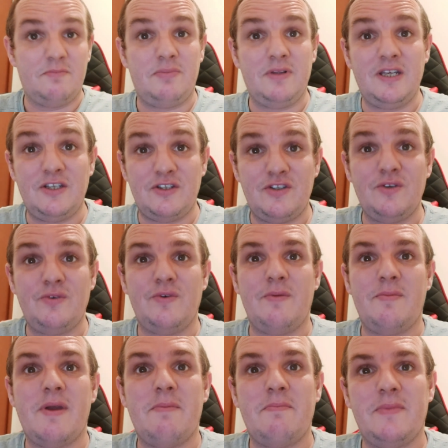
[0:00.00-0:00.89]
Please do
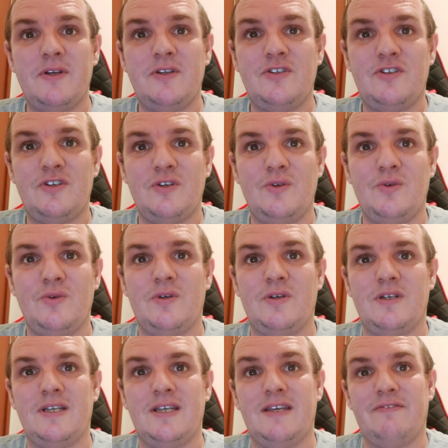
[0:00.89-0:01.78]
remember to
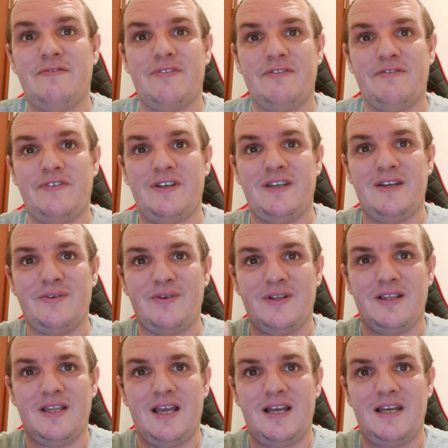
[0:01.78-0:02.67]
give the
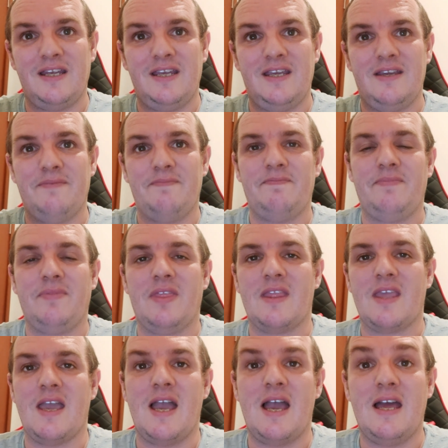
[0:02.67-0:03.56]
video a like
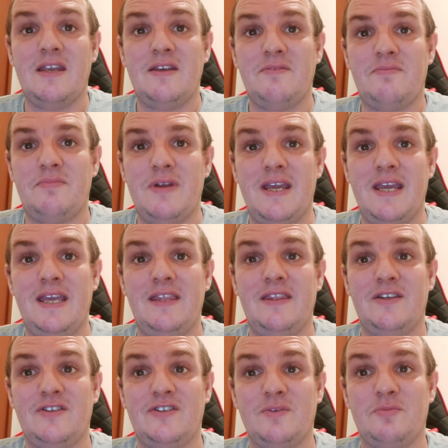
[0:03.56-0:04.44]
and
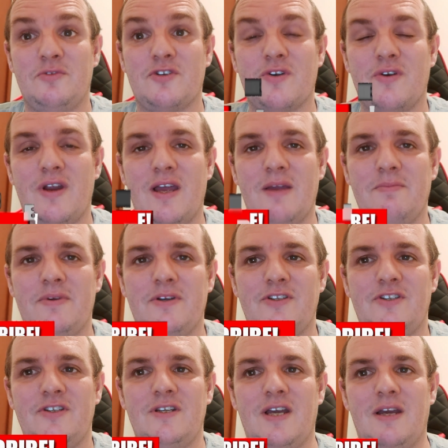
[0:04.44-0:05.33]
hit the subscribe
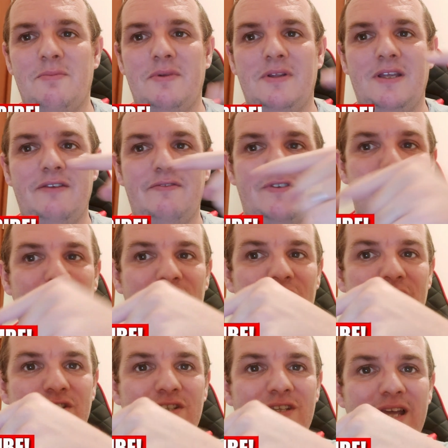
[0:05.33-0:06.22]
button. I believe
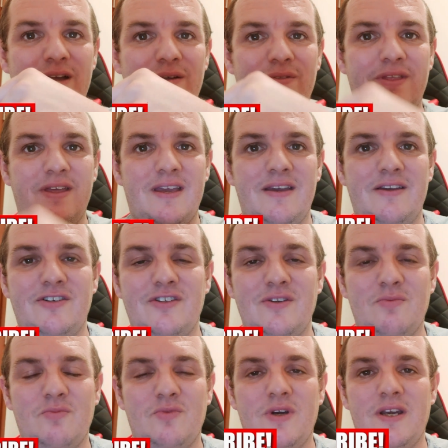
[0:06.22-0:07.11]
it's just down there
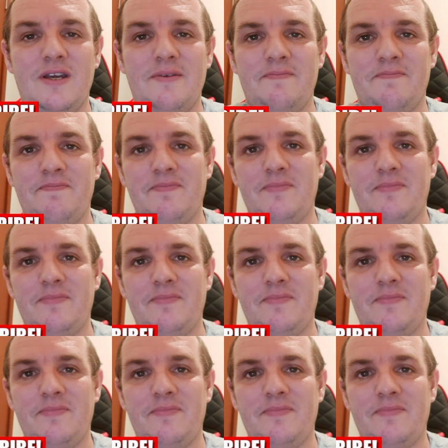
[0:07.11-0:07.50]
somewhere.